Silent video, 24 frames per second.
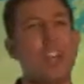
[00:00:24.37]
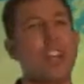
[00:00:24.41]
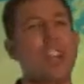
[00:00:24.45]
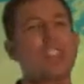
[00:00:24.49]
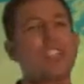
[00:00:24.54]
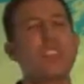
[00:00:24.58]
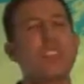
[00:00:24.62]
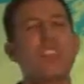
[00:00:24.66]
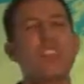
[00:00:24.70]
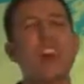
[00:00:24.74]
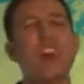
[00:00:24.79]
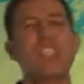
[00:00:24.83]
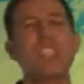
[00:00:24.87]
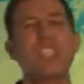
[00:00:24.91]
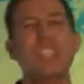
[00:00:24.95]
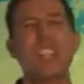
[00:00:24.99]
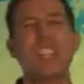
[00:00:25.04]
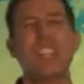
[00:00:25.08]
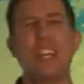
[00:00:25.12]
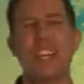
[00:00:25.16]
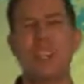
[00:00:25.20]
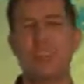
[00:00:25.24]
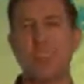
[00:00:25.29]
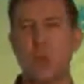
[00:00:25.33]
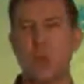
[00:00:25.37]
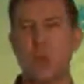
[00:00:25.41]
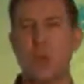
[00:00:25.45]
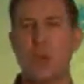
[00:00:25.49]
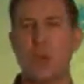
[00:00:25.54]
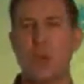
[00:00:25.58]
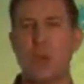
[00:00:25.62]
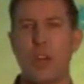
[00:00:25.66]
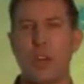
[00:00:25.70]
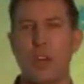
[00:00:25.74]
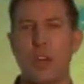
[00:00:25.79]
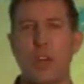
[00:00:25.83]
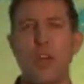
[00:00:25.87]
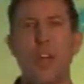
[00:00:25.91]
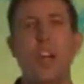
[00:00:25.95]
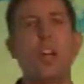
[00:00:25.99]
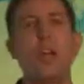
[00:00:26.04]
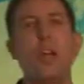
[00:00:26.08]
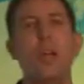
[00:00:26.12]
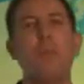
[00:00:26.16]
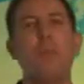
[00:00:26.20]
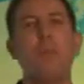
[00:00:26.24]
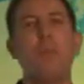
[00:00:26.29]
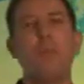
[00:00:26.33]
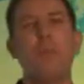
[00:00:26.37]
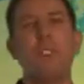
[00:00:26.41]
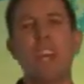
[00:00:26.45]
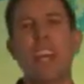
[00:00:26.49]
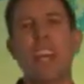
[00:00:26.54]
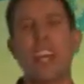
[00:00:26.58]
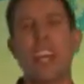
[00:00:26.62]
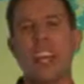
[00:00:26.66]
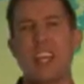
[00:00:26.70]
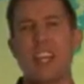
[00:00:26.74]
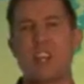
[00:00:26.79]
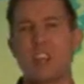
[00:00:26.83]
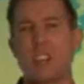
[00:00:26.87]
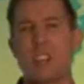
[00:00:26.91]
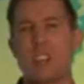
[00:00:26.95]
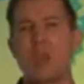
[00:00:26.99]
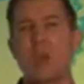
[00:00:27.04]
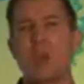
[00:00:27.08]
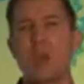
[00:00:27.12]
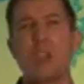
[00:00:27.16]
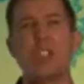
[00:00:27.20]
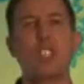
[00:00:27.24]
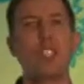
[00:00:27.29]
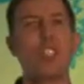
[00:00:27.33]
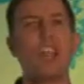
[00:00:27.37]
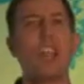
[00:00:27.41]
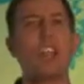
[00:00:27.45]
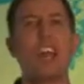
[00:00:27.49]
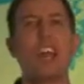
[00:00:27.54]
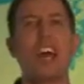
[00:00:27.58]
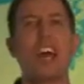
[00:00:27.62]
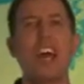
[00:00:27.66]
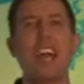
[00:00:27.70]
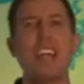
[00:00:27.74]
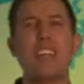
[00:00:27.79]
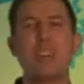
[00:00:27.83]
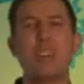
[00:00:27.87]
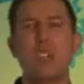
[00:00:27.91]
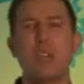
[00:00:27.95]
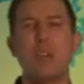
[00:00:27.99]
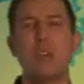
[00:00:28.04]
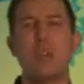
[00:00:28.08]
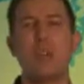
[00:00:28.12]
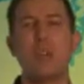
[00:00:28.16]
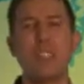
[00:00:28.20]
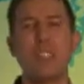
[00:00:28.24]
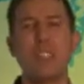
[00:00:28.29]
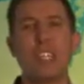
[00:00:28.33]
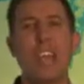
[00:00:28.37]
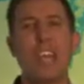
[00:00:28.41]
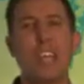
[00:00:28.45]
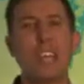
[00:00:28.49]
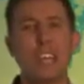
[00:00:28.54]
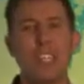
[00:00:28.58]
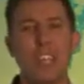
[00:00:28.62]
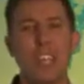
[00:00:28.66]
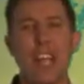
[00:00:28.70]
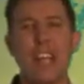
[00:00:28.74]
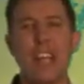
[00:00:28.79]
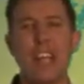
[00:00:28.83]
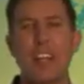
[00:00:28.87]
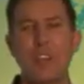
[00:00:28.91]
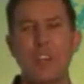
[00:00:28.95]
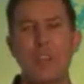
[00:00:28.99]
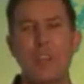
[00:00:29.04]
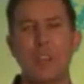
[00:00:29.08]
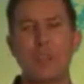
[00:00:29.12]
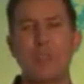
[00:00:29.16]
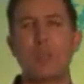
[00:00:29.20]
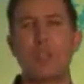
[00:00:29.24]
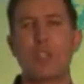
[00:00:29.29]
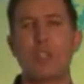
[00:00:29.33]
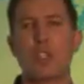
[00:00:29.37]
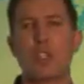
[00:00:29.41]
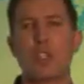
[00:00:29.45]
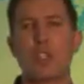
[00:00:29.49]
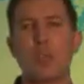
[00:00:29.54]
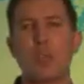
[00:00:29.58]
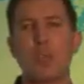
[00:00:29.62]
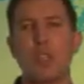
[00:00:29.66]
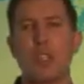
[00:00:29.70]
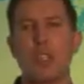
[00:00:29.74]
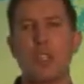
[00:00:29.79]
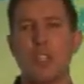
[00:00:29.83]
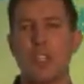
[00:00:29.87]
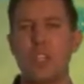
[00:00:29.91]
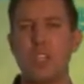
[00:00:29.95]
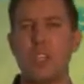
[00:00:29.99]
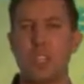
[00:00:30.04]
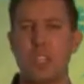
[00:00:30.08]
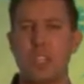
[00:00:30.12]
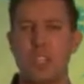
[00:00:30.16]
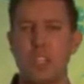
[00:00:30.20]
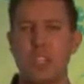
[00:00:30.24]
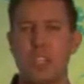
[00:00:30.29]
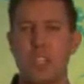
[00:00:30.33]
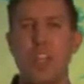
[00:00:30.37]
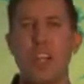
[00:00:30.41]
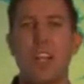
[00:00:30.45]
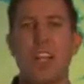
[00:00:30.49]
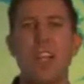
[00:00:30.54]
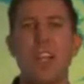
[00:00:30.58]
It's a fascinating story. A couple of decades ago, Gene Kaiser was actually diagnosed with a terminal illness.